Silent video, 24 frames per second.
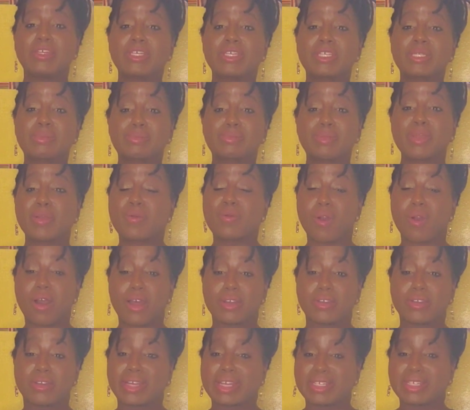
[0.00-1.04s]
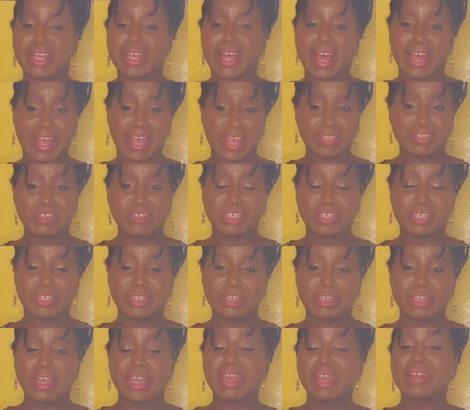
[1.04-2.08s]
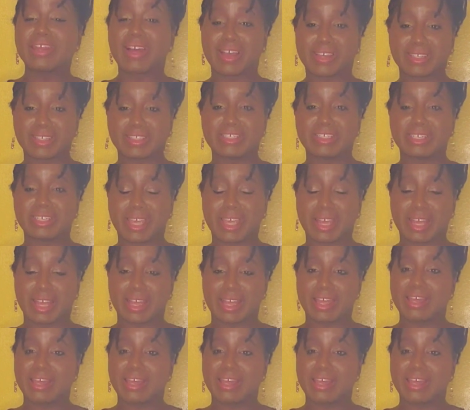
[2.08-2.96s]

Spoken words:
to split water into hydrogen and oxygen